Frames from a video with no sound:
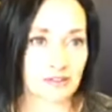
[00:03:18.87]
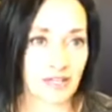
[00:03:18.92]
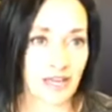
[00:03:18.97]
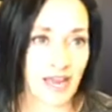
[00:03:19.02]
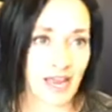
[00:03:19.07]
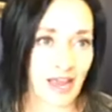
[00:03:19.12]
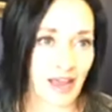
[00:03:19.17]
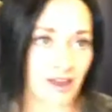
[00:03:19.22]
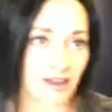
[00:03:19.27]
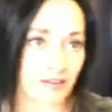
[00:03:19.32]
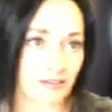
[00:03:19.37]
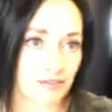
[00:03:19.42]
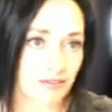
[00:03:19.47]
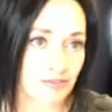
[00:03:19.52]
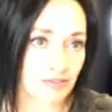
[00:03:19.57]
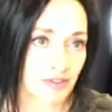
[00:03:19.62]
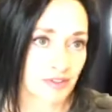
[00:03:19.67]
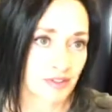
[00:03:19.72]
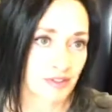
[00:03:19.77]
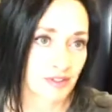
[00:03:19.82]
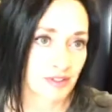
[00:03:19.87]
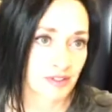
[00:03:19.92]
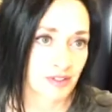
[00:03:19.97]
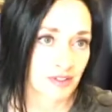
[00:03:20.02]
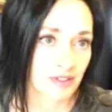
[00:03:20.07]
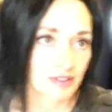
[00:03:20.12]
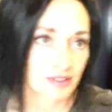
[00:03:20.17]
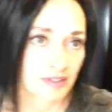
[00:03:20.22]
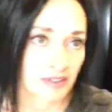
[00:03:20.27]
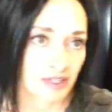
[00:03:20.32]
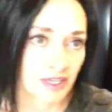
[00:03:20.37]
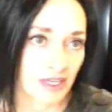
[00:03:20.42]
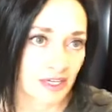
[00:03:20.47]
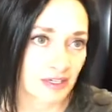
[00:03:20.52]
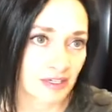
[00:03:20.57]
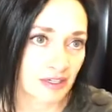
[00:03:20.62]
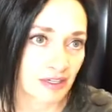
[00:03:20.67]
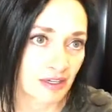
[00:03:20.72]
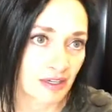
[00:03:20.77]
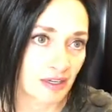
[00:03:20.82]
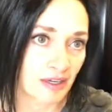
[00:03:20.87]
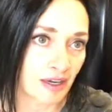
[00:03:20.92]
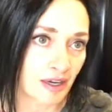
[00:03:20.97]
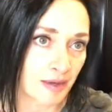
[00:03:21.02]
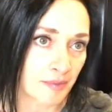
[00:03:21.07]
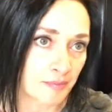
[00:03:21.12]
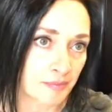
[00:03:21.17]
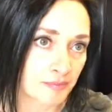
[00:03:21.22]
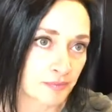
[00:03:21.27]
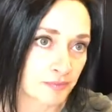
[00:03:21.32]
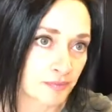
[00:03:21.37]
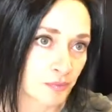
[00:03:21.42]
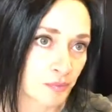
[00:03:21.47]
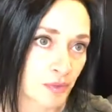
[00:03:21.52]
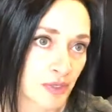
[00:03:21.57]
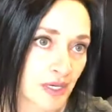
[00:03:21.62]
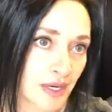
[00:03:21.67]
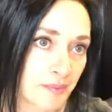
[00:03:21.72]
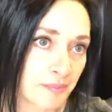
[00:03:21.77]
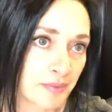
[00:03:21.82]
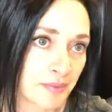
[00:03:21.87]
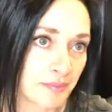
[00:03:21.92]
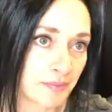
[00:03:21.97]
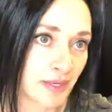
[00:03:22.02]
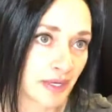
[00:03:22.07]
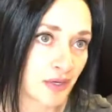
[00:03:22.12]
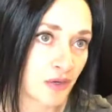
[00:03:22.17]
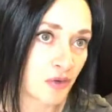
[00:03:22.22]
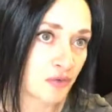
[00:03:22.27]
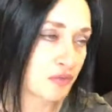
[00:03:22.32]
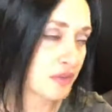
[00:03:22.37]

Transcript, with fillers: I have an um, recumbent bike